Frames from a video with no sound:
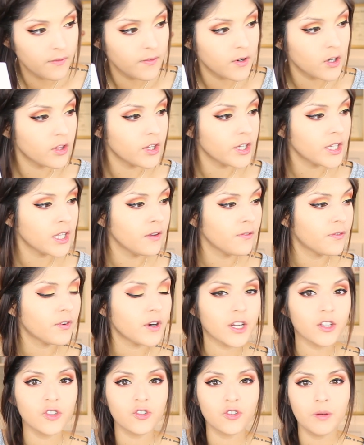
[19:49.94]
If you're looking
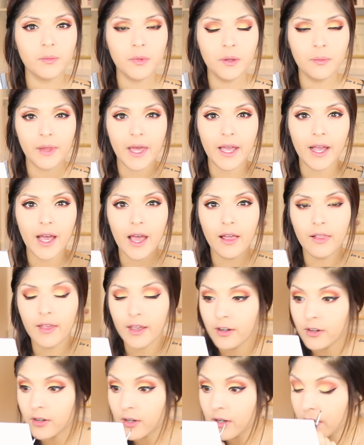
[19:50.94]
for extremely black
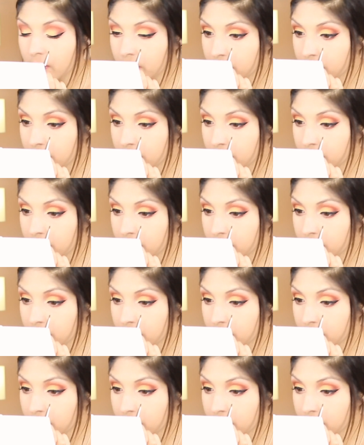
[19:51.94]
eyeliner,